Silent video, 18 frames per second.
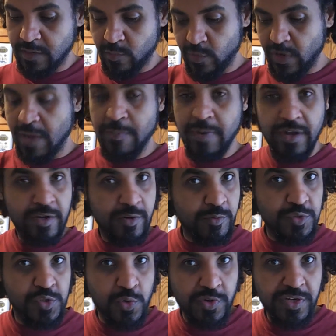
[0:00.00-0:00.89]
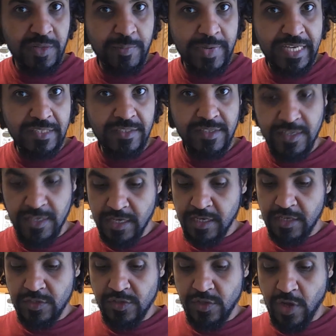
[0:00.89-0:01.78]
when I bought it. It was already baked,
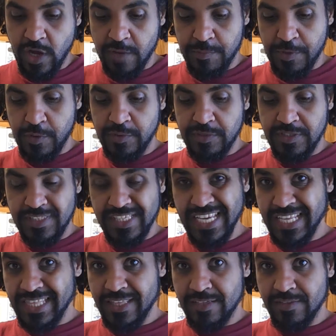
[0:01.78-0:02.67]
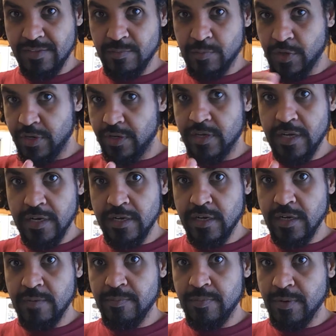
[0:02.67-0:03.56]
so I'm going to take this, I'm going to cut it
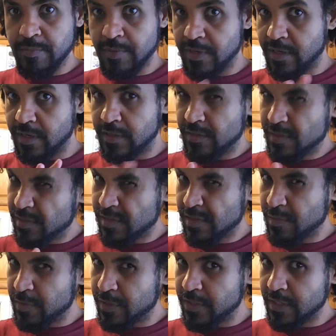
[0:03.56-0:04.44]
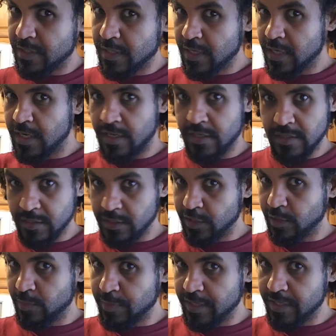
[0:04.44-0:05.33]
up, I'm going to simmer it a
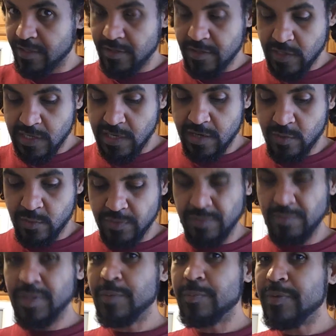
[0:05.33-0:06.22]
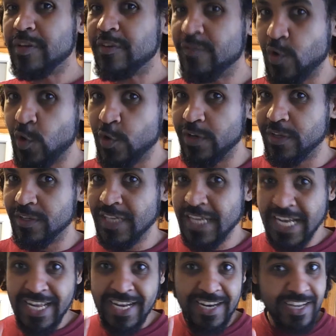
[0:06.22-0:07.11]
little bit with a little bit of oil,
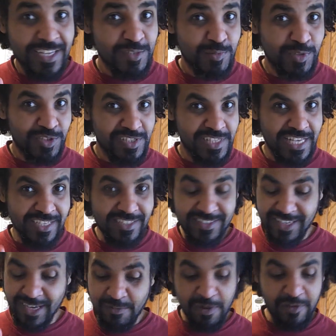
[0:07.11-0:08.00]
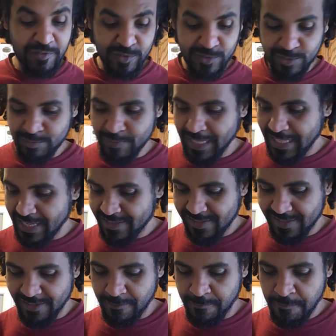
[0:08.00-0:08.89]
not as much as last time. I've learned my
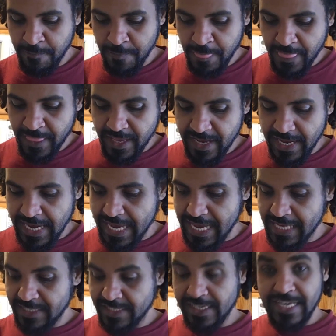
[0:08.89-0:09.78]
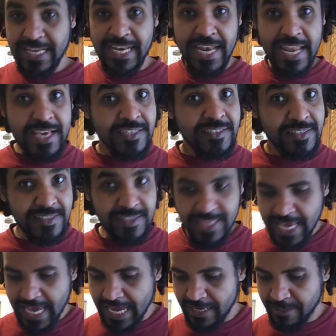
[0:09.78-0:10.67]
lesson. And next to
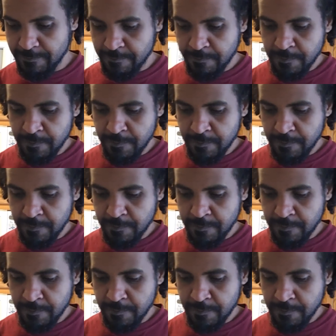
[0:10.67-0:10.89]
that